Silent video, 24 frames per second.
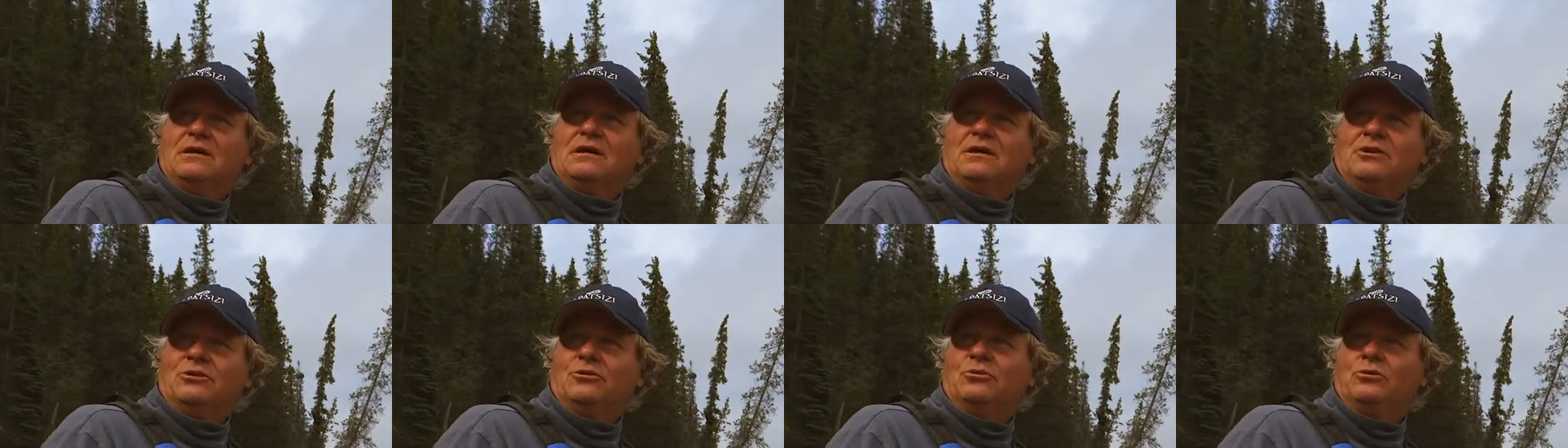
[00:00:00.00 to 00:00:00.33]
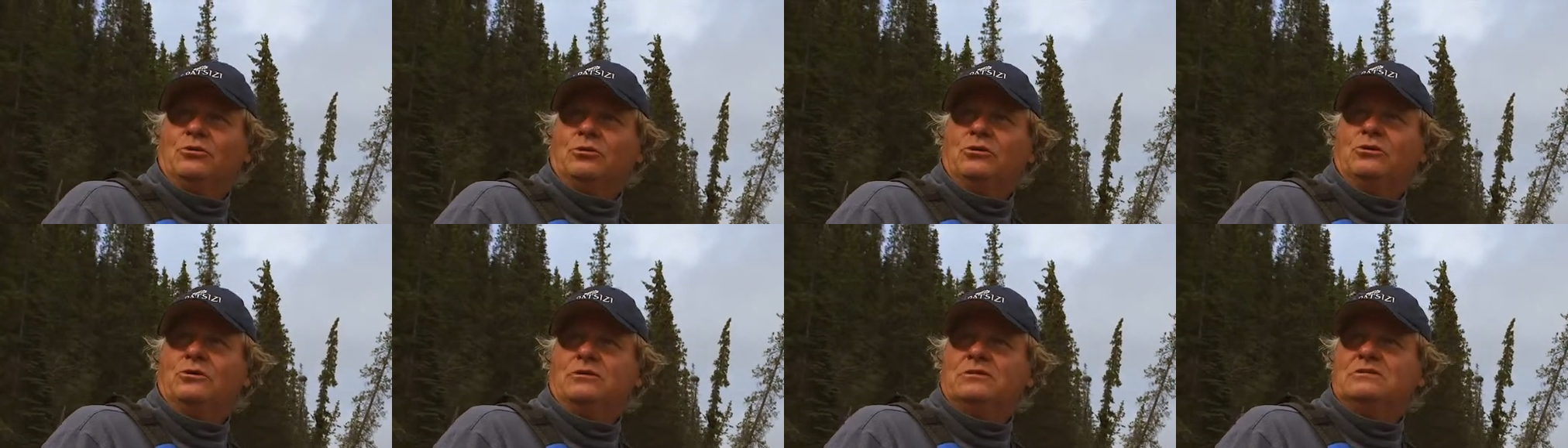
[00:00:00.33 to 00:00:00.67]
in
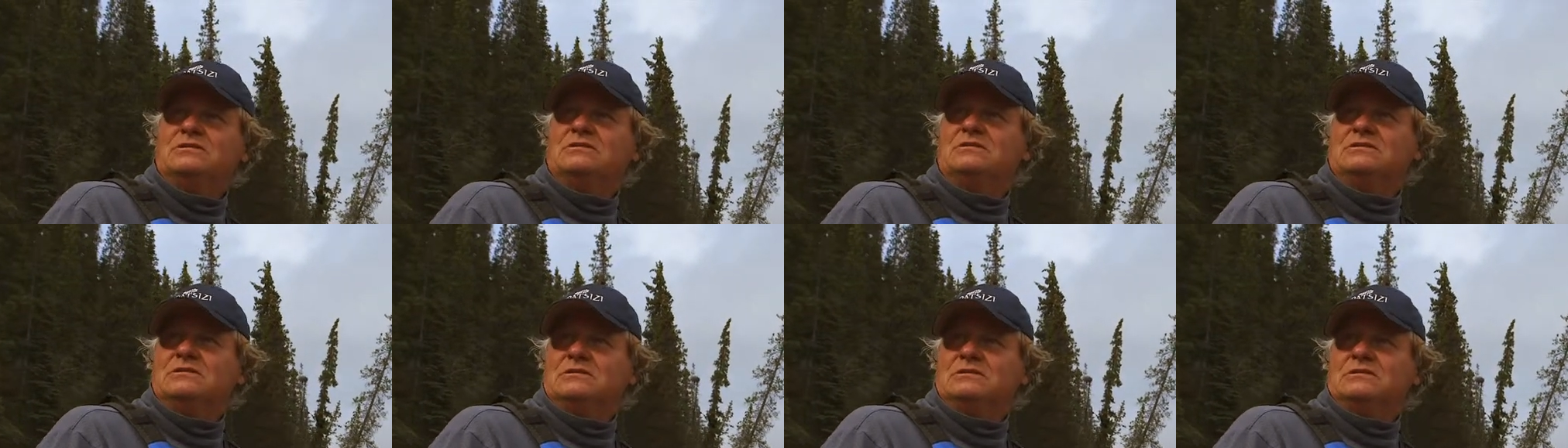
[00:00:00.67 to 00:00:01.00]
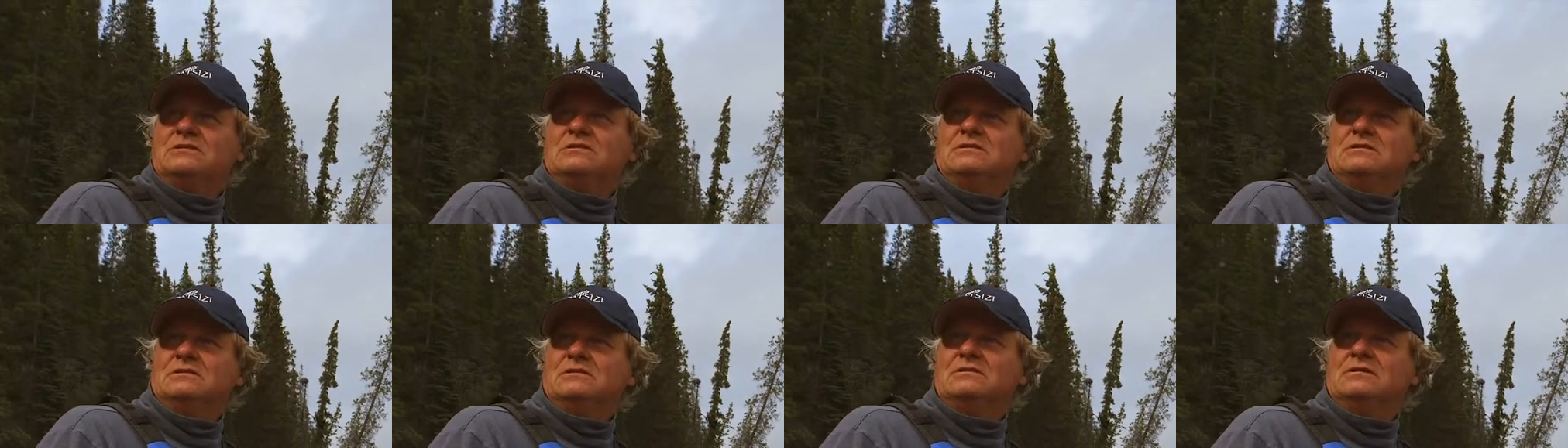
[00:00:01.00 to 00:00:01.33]
the woods,
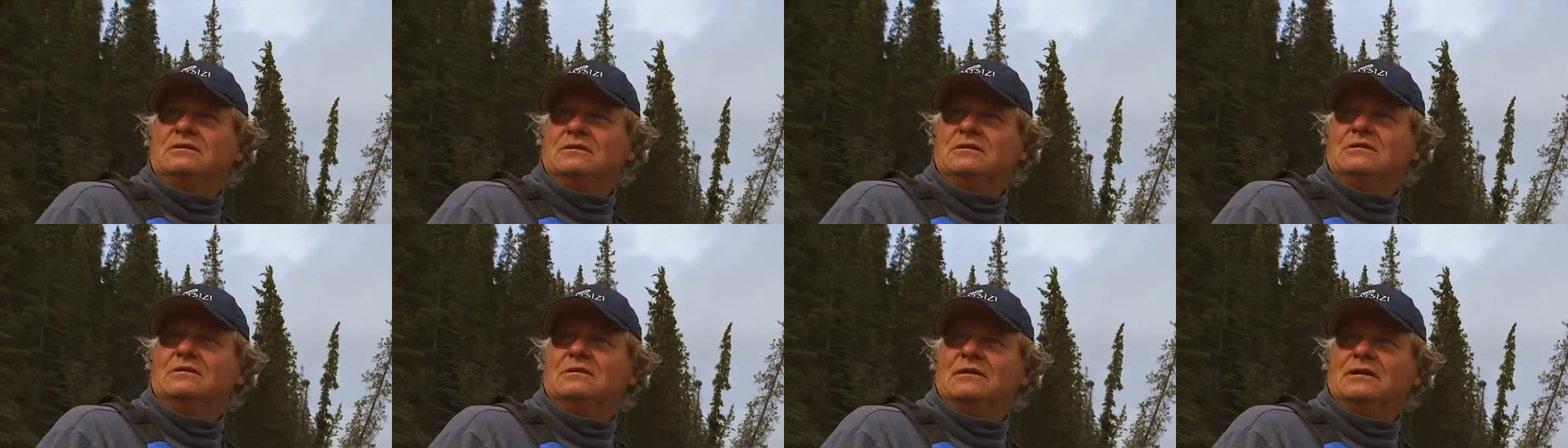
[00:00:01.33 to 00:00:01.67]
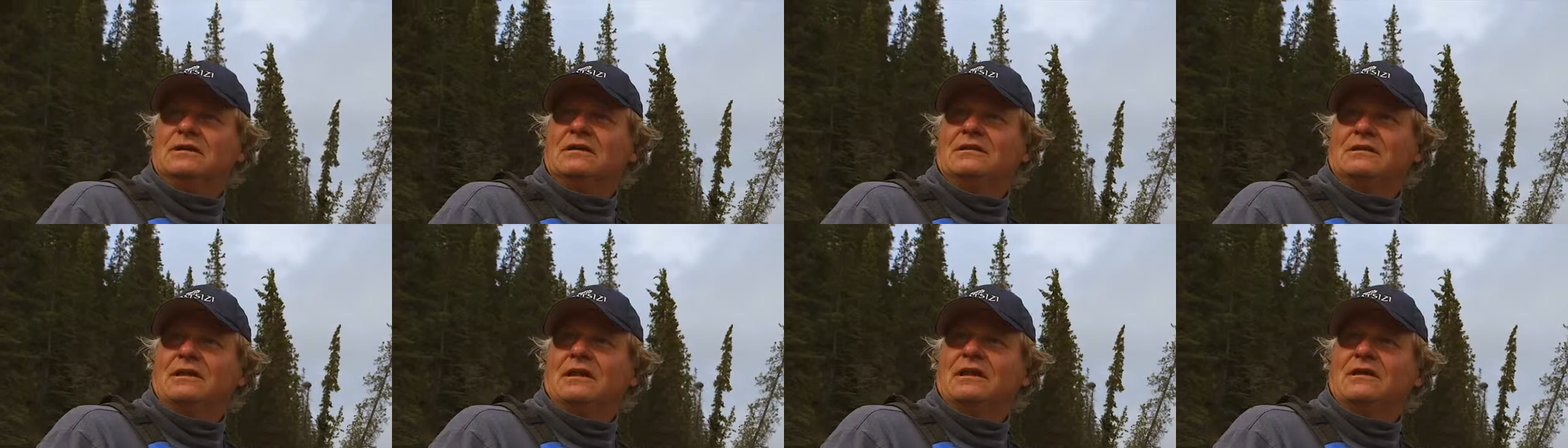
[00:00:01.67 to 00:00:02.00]

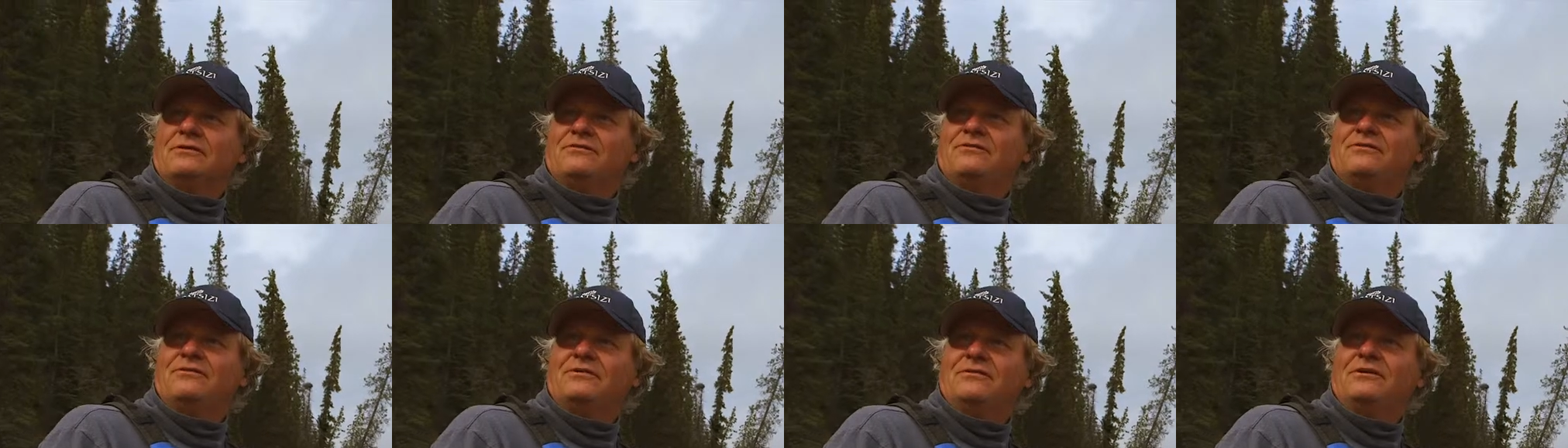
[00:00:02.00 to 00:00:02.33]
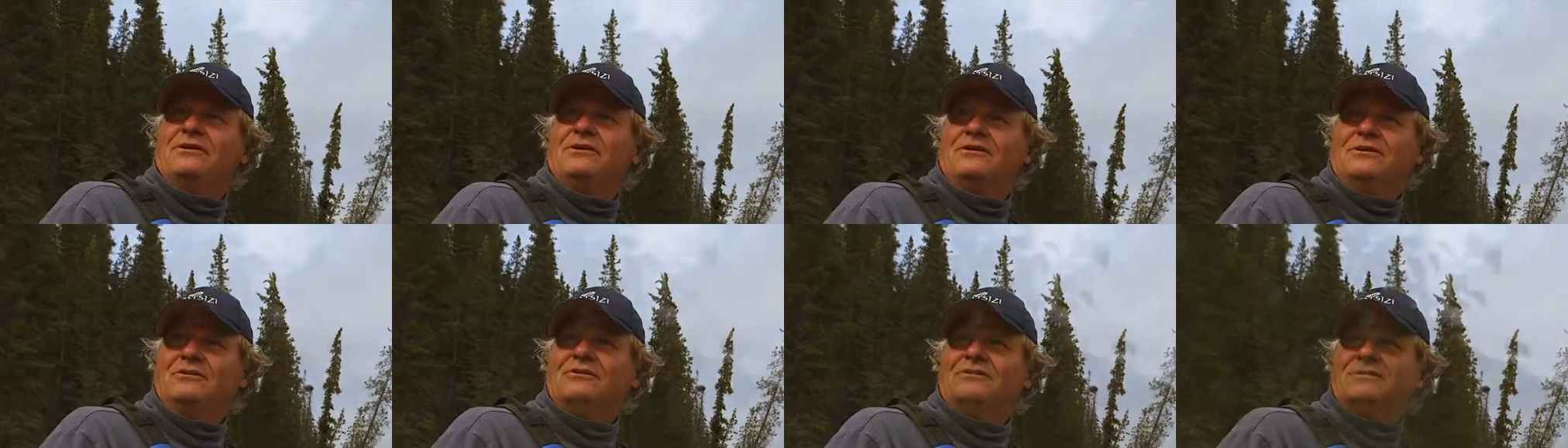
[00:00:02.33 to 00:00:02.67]
like a,
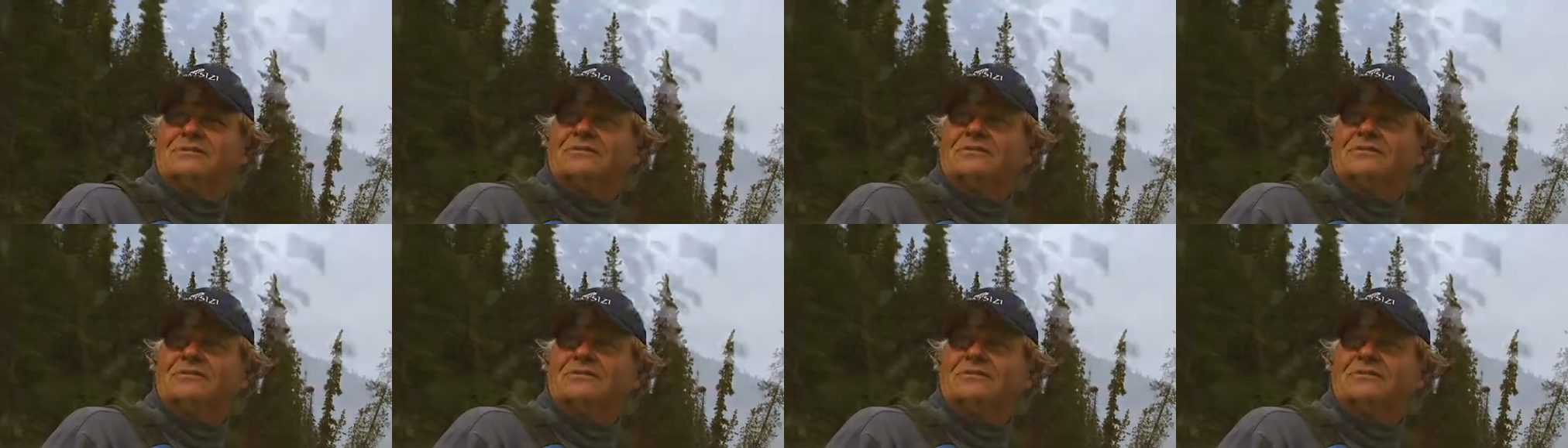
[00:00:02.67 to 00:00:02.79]
you know,